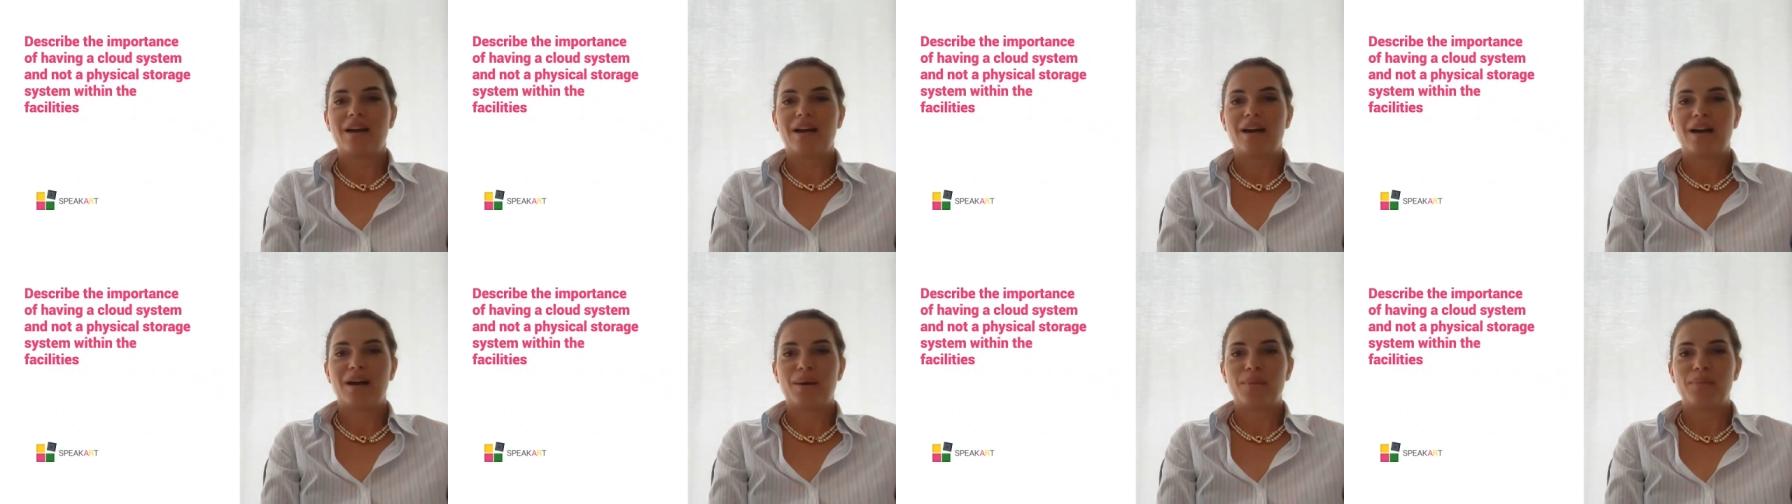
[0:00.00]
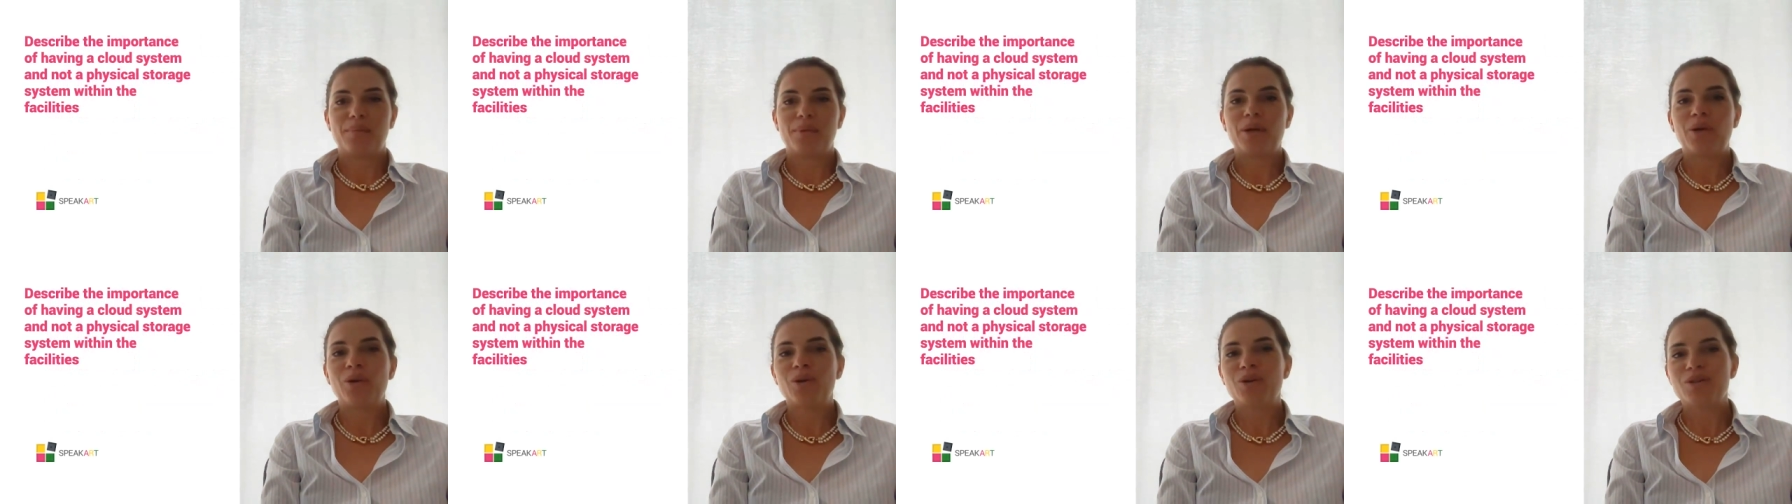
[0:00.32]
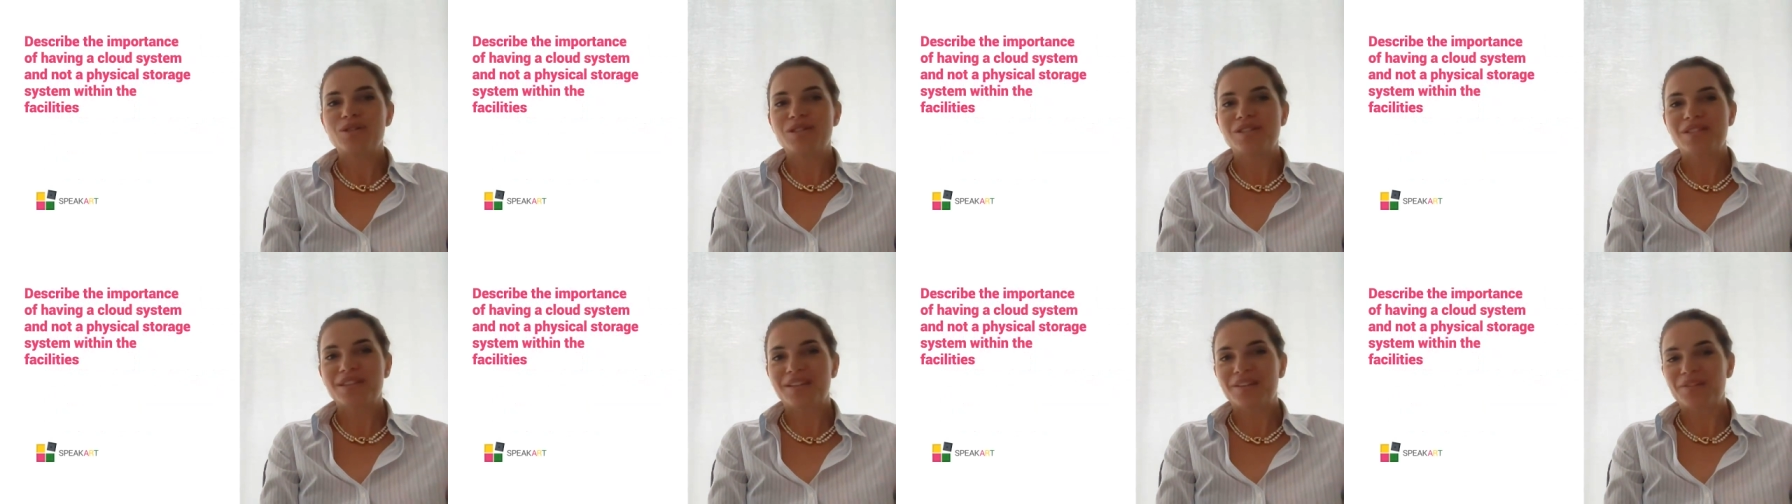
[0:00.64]
uh,
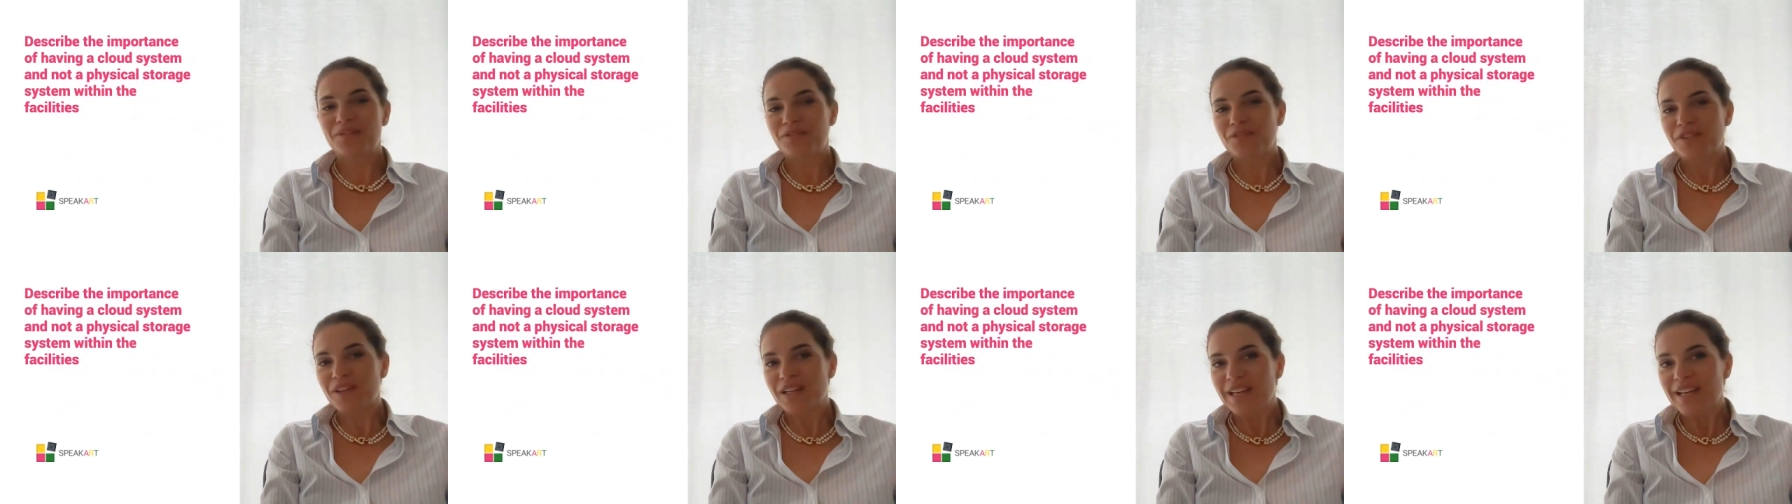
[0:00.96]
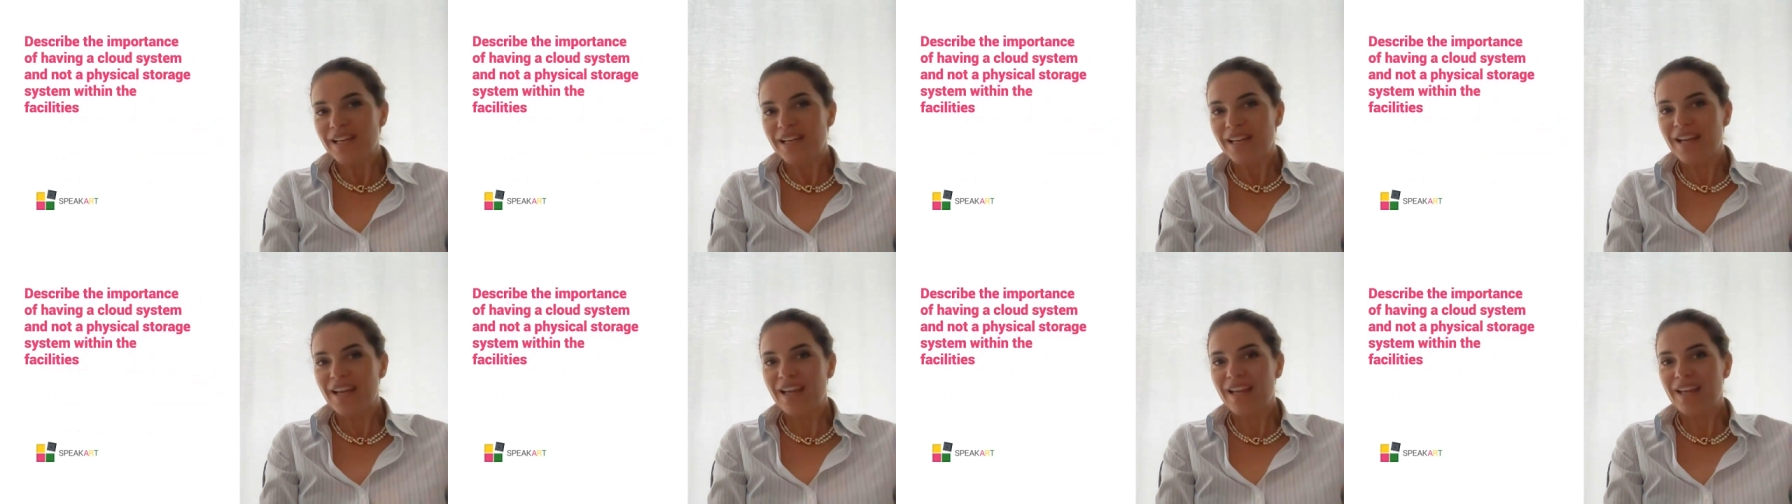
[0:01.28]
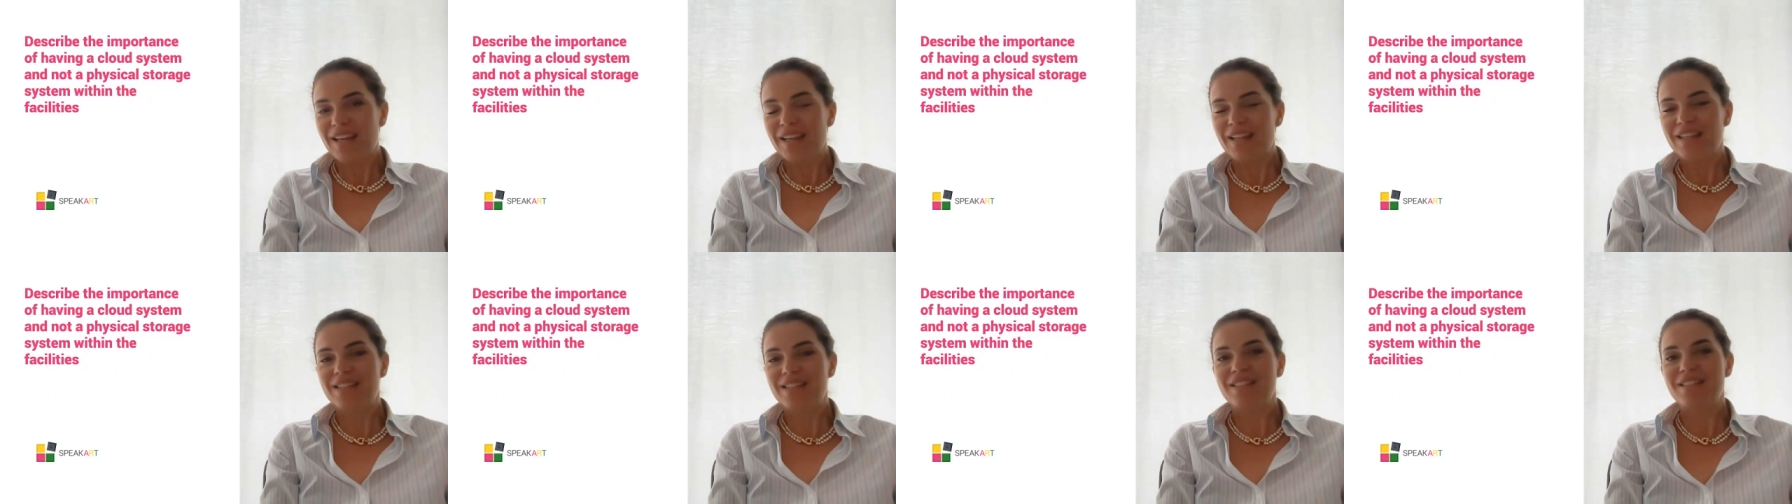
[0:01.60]
because the feeling
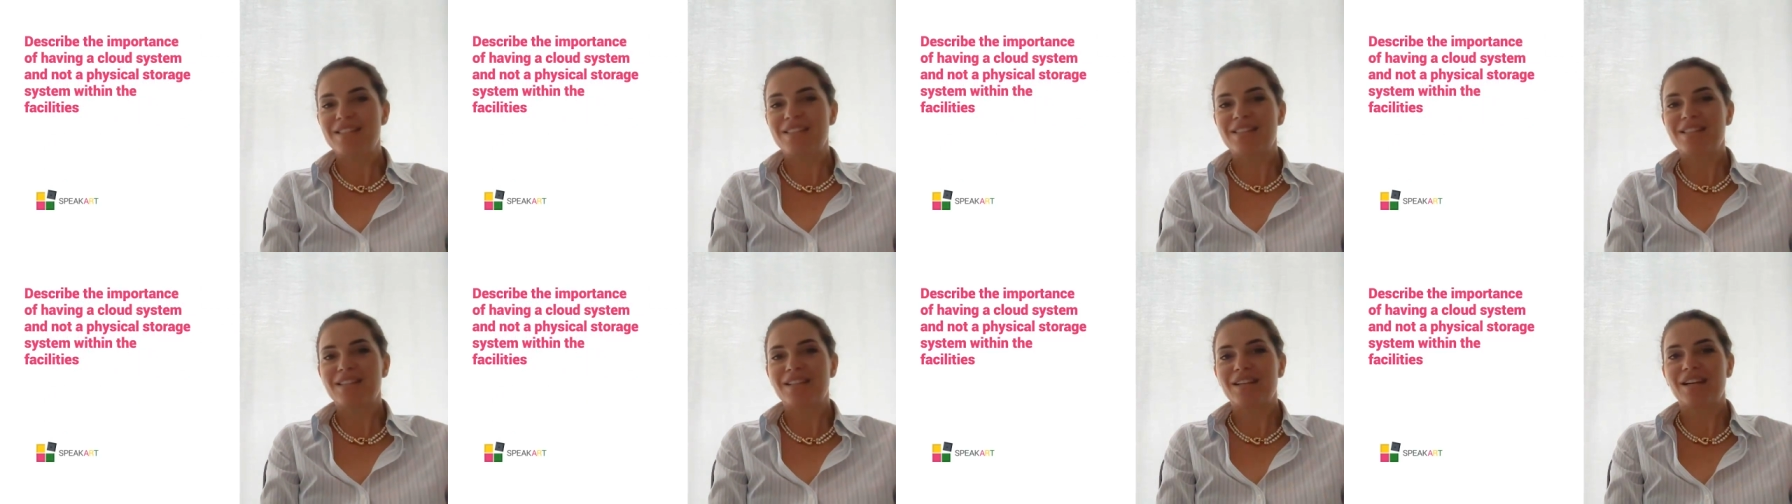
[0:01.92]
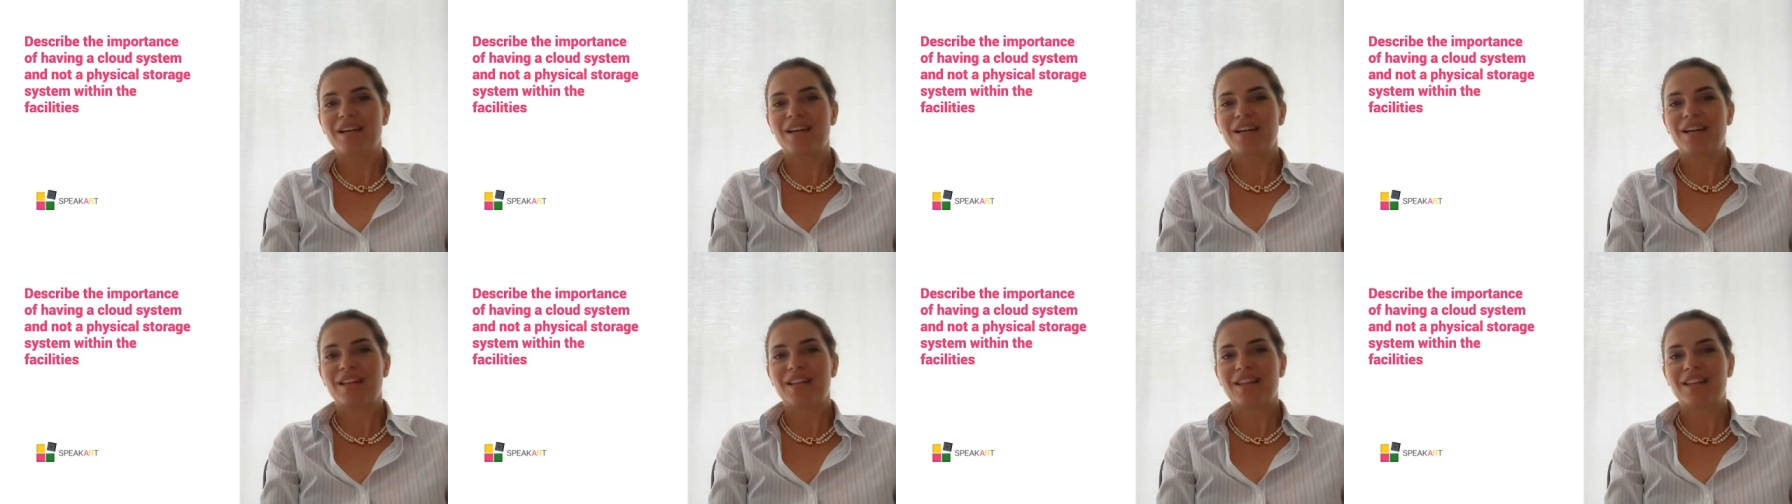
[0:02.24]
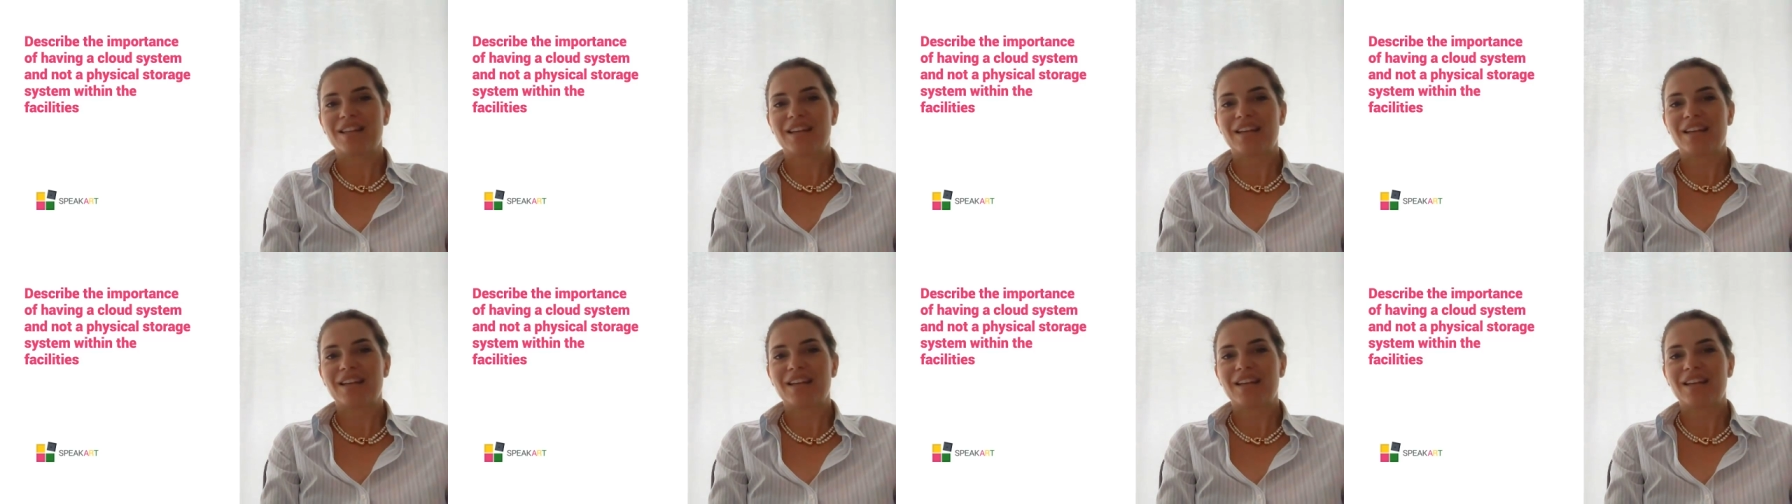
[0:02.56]
is uh,